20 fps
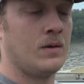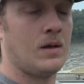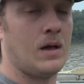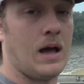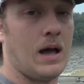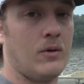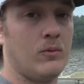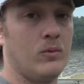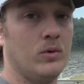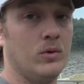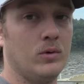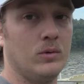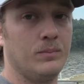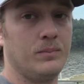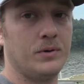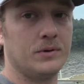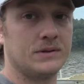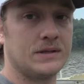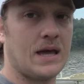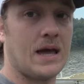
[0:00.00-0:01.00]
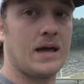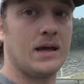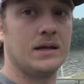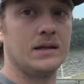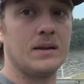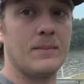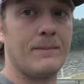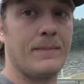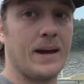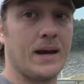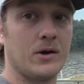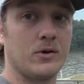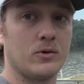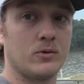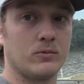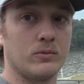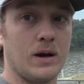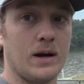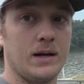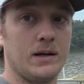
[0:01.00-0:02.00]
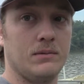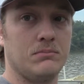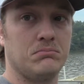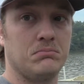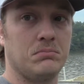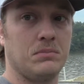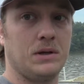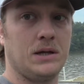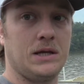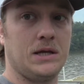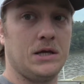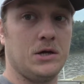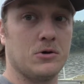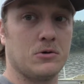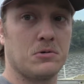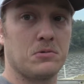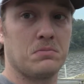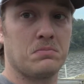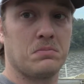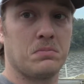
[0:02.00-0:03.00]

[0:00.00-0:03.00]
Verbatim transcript: I will put that in the banner right here.